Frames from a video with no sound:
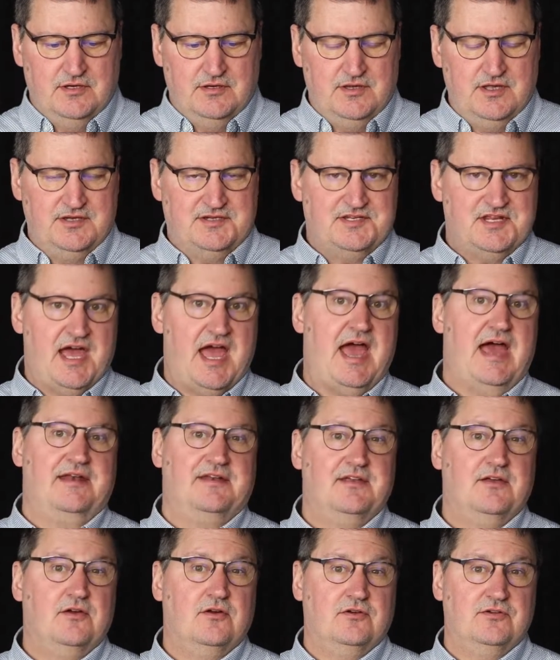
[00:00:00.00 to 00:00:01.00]
the
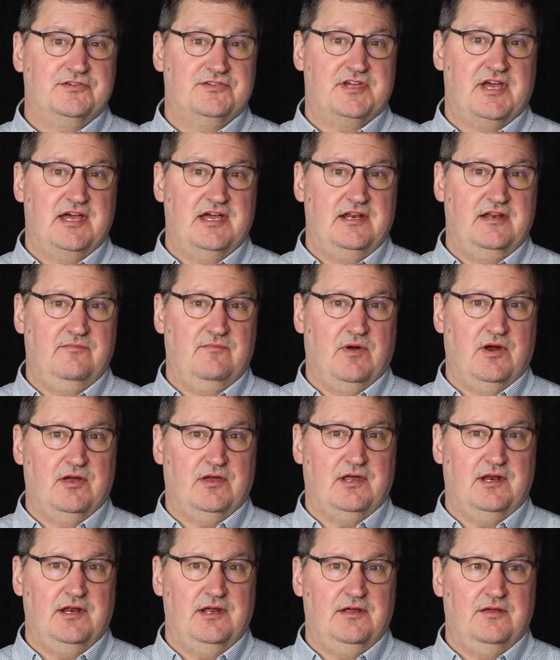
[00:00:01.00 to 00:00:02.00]
tactical side of
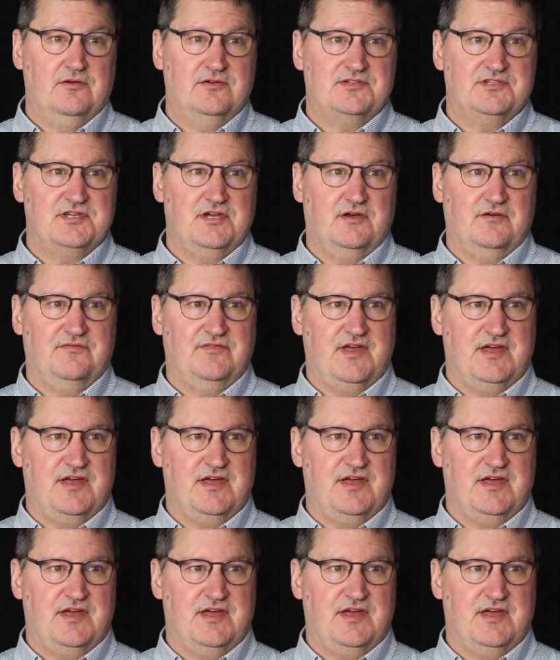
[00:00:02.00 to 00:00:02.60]
marketing yourself.